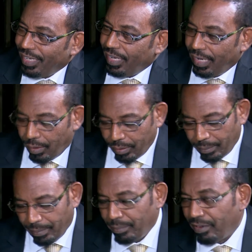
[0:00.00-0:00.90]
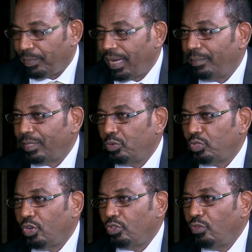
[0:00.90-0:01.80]
Now, the member of parliament who is
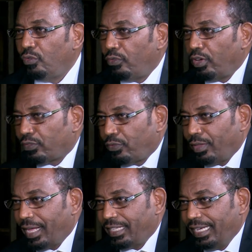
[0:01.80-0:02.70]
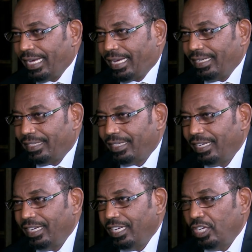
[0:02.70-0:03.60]
going to vote for that increase
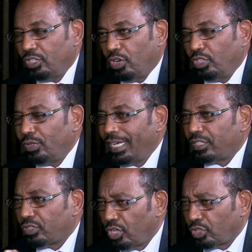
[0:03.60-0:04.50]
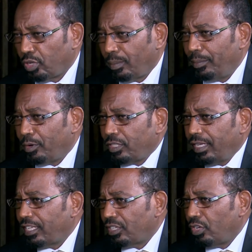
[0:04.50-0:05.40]
is going to get so sober because he
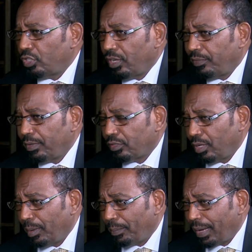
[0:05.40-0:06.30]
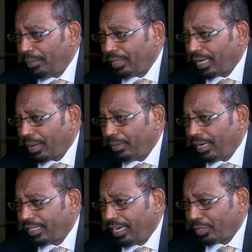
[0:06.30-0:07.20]
doesn't know he's going to be in parliament to come the
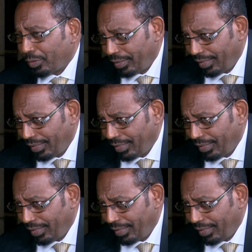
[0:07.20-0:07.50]
next election.